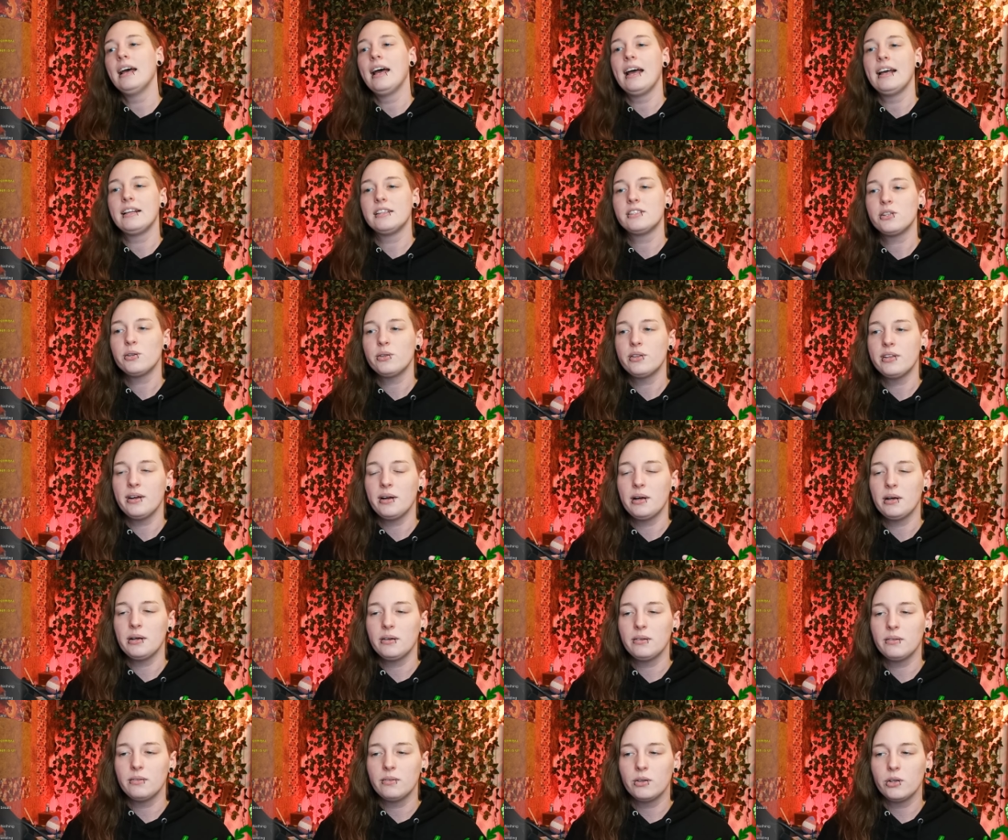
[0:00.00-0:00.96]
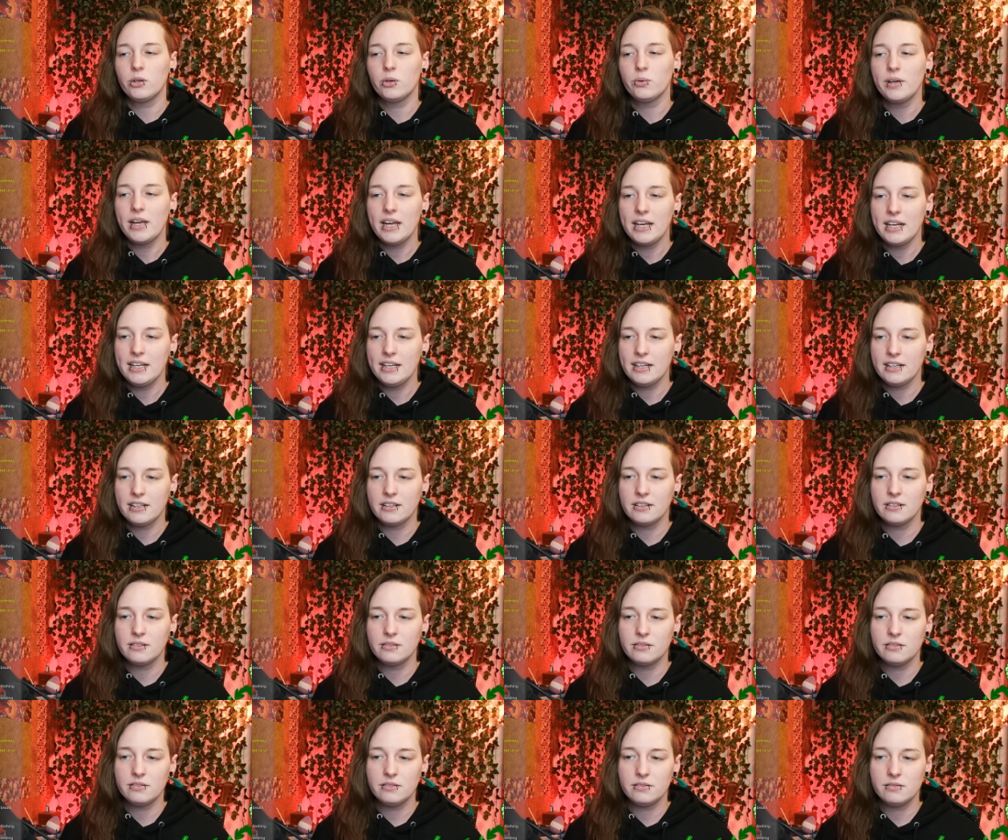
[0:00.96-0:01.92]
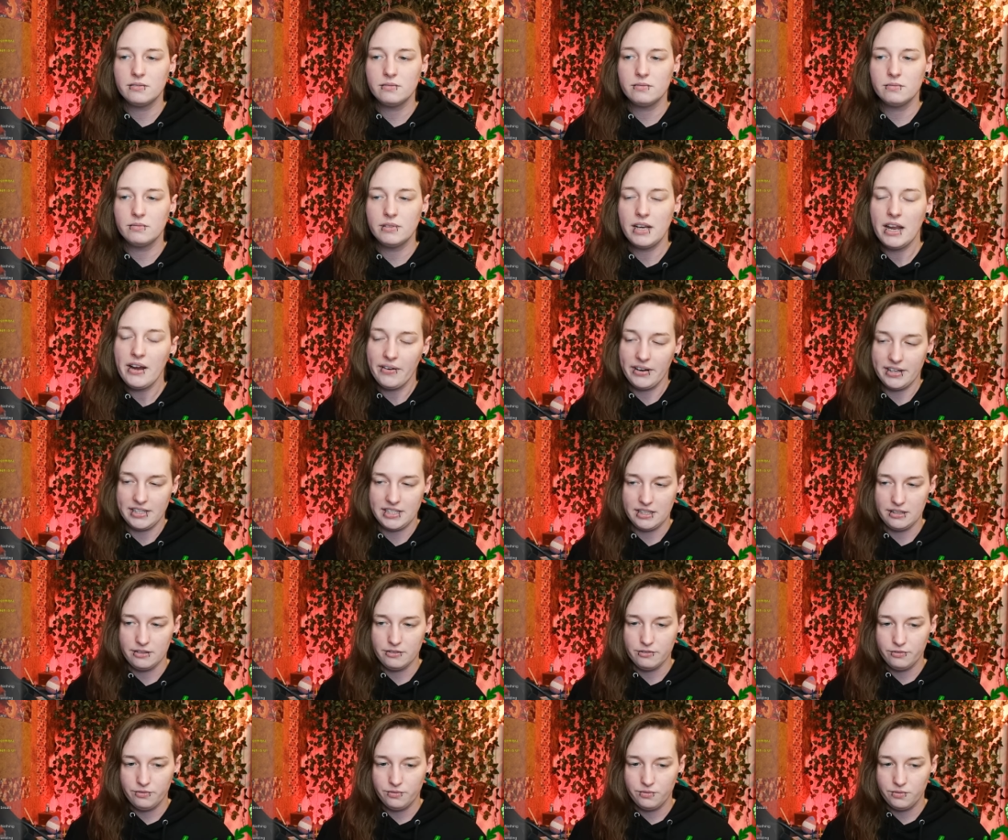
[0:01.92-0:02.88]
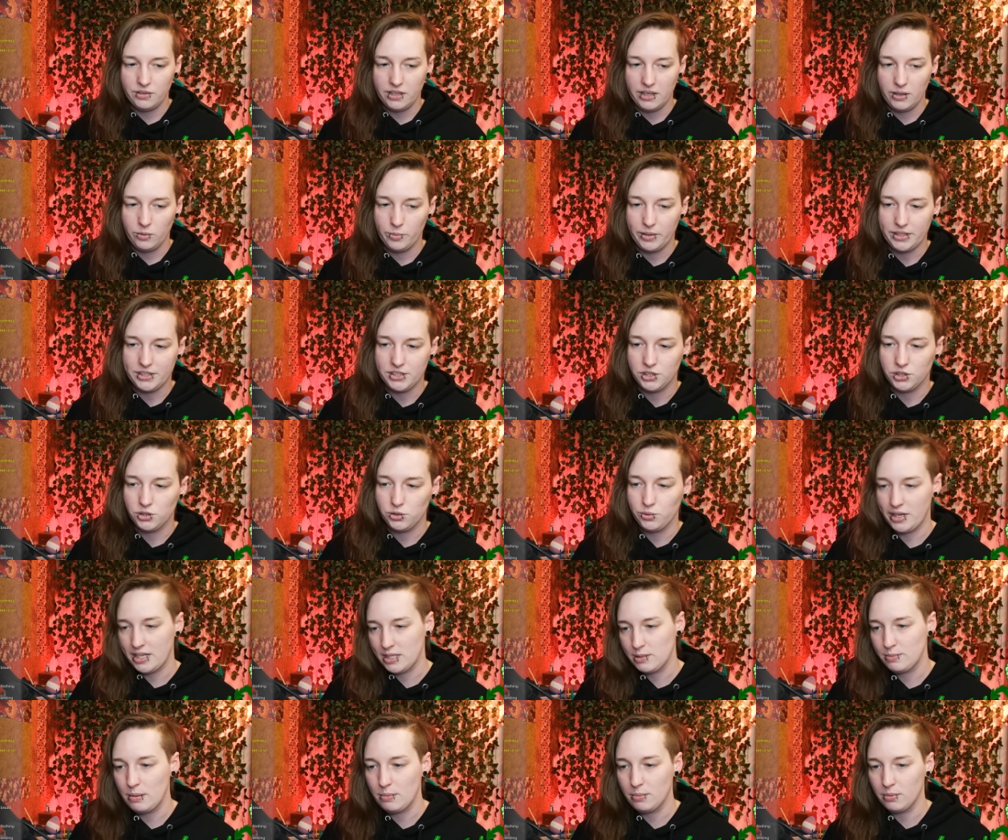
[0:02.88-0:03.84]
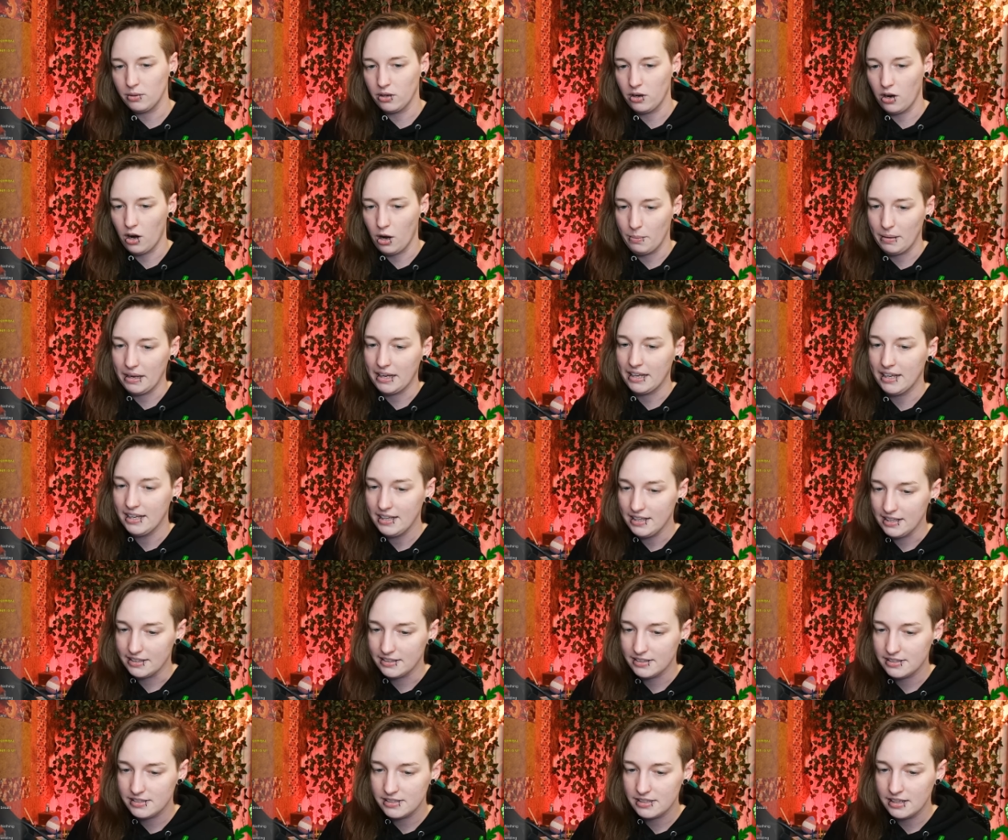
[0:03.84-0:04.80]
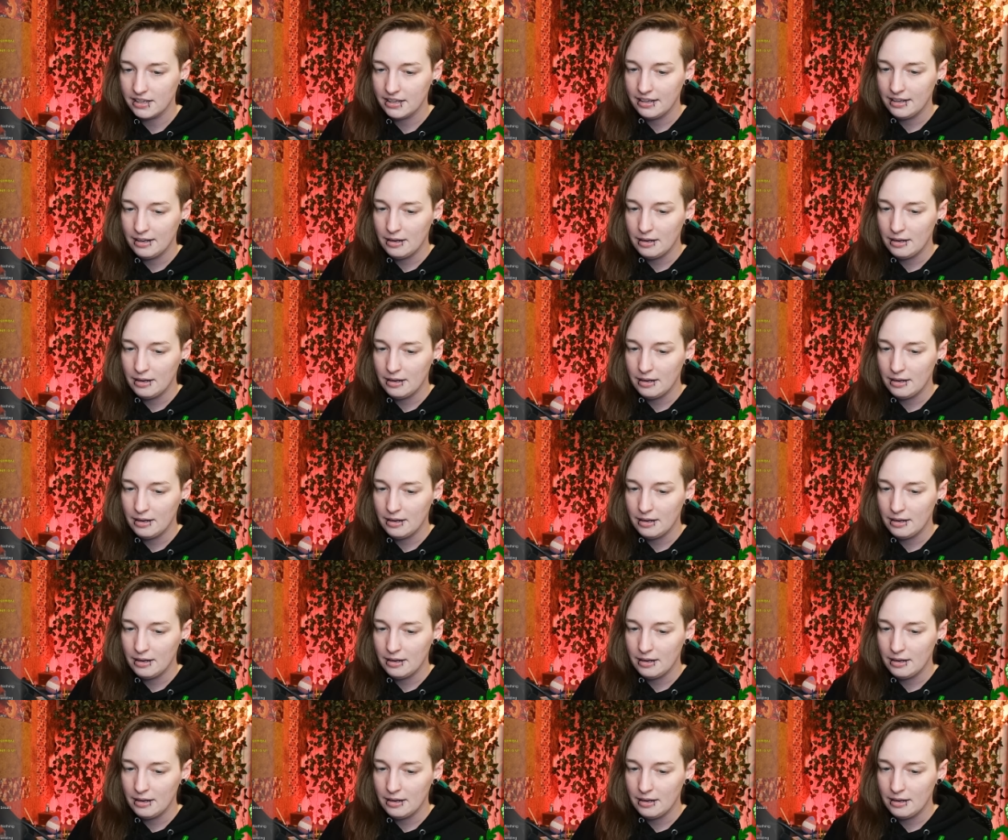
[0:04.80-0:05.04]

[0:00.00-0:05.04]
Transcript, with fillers: And so they're creating a narrative in which trans people are harming kids,